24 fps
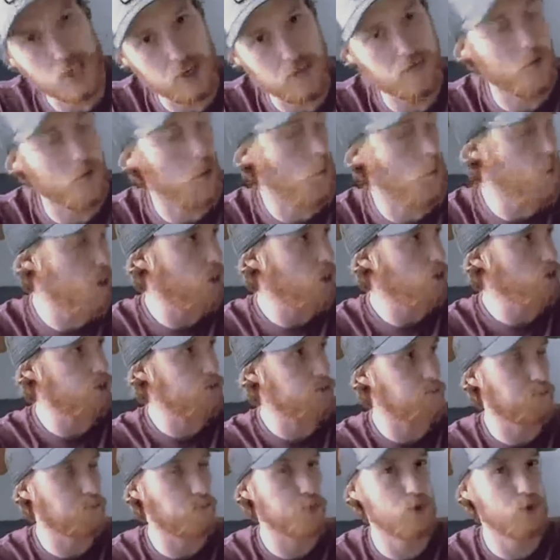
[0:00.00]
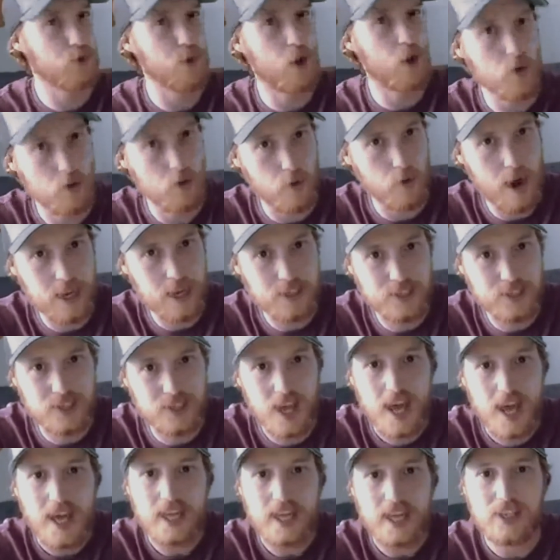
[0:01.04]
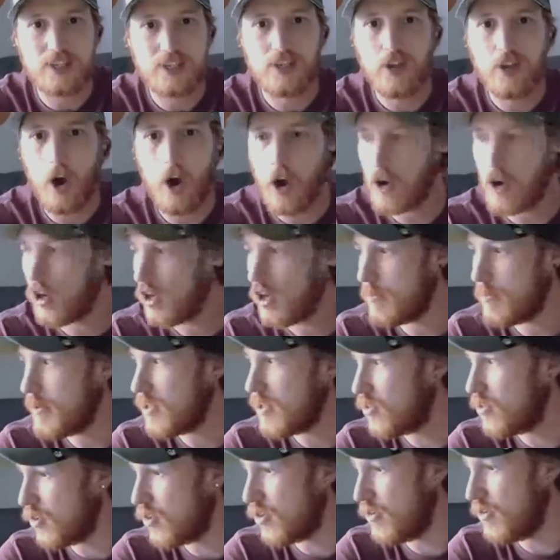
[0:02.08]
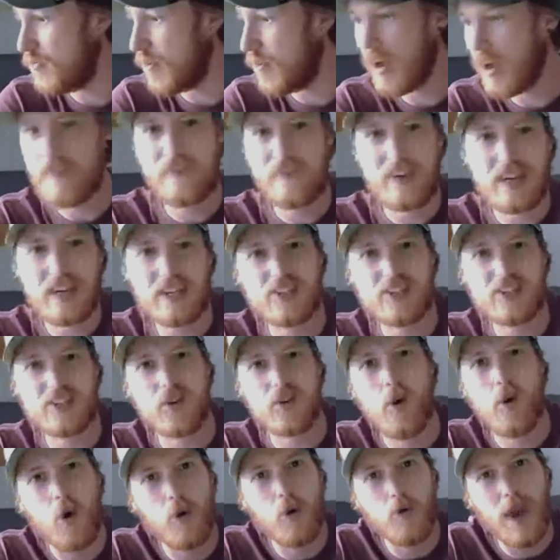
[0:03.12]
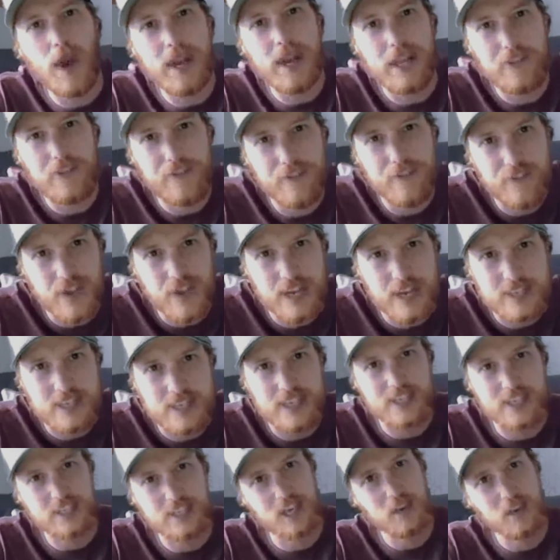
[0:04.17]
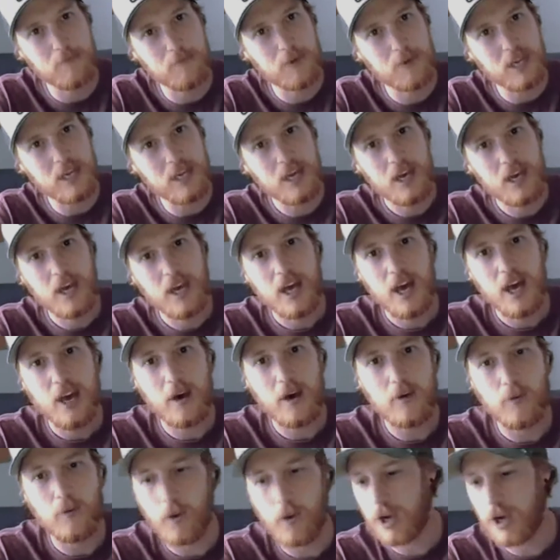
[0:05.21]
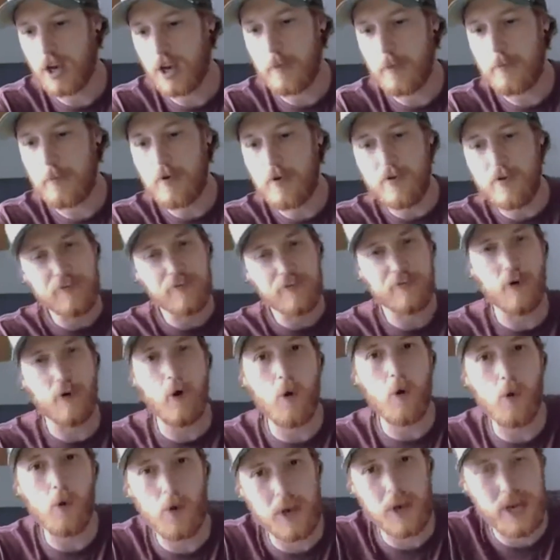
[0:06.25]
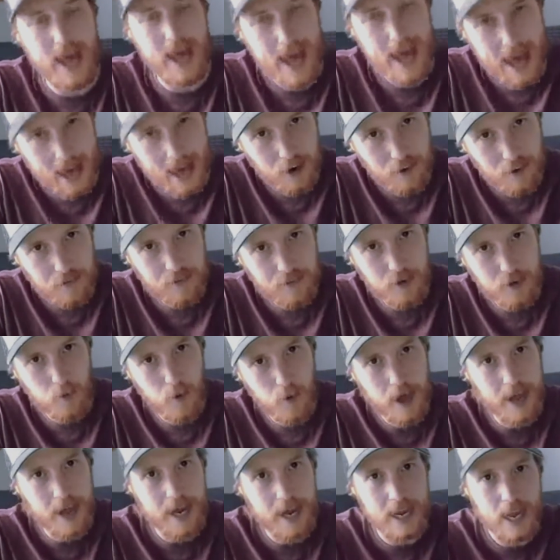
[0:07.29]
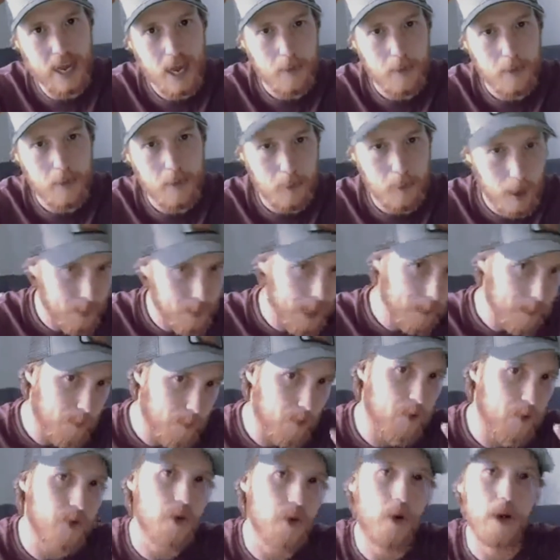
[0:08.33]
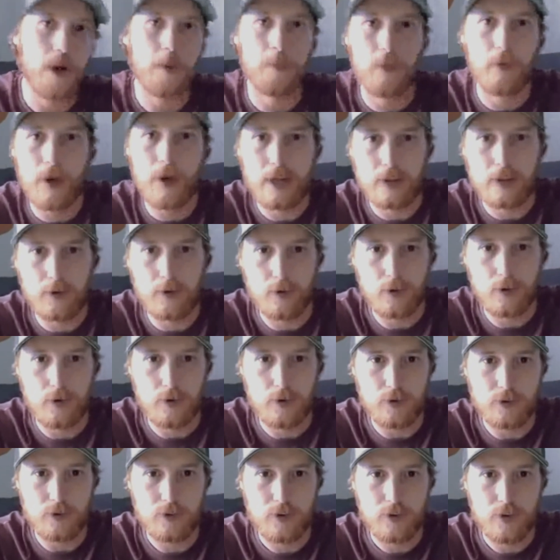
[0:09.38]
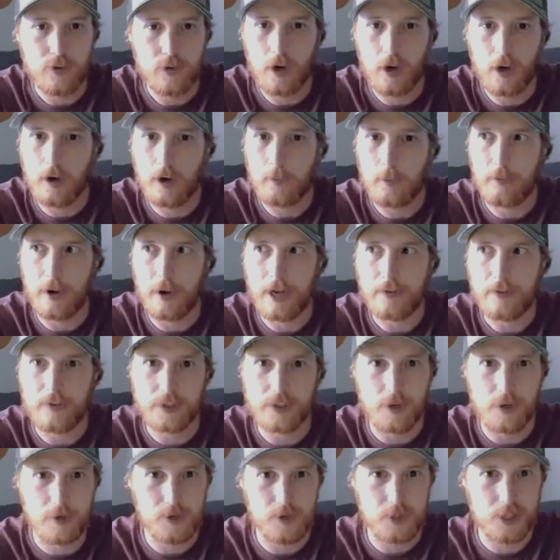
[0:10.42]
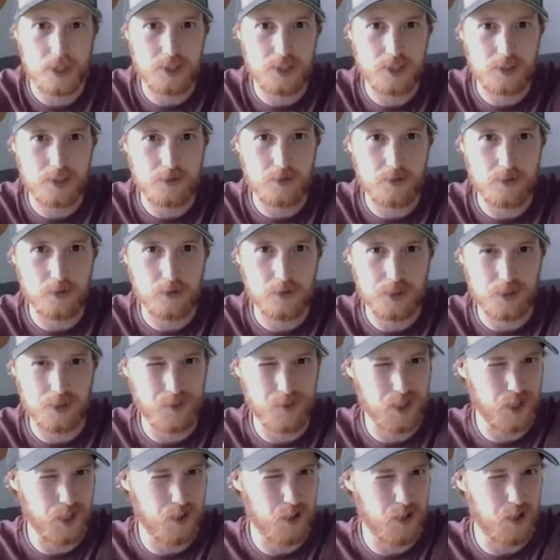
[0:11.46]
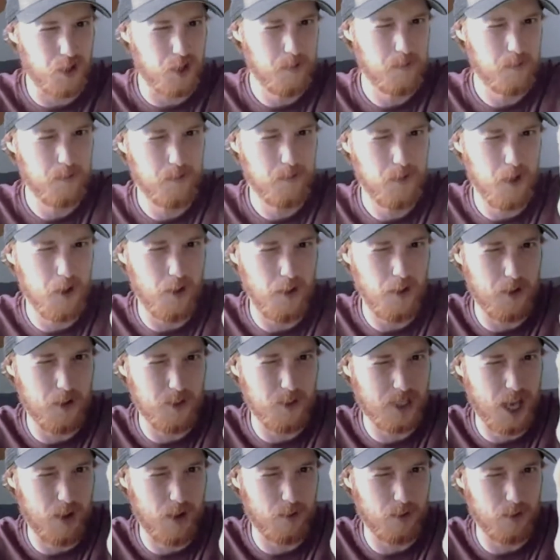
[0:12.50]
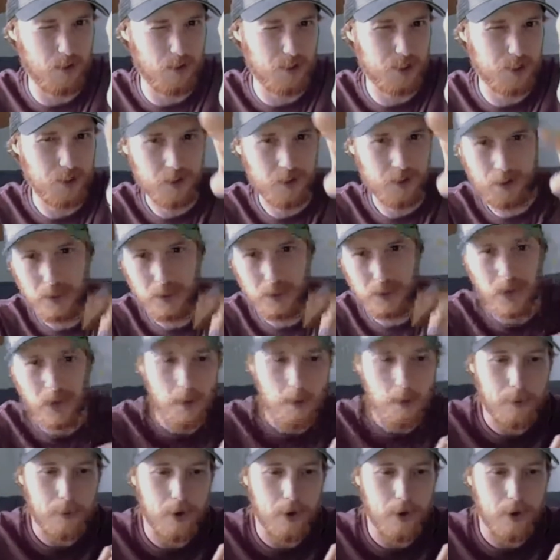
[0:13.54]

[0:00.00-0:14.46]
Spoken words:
world's progress is not going to be done by things that already fit. It's going to be, we're going to move forward in a healthy way by people who know how to break the rules. Not break the social distance rules or the law, not those kind of rules. But